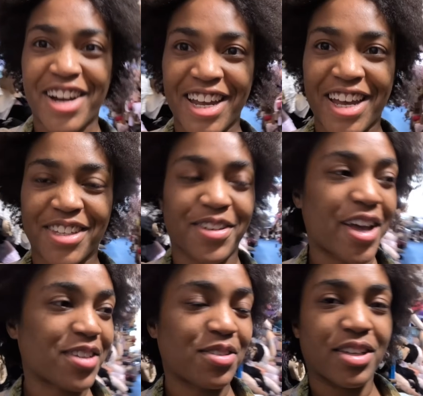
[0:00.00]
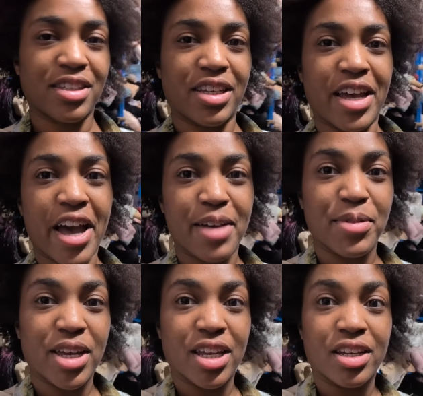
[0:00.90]
right, guys, so as you can see,
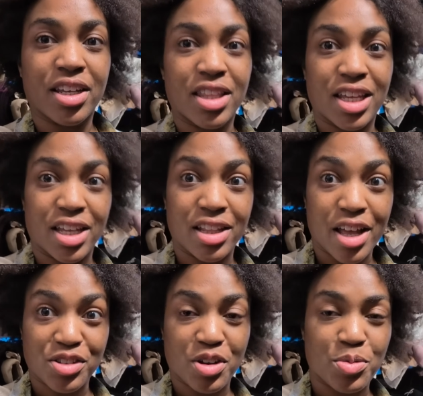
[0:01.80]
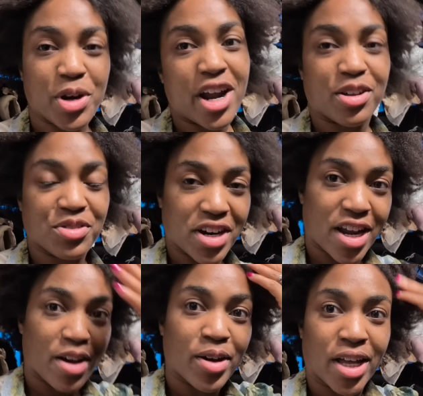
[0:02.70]
I'm in the Last Yarn warehouse right
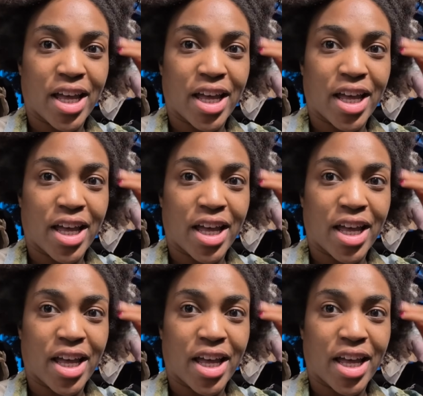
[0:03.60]
now,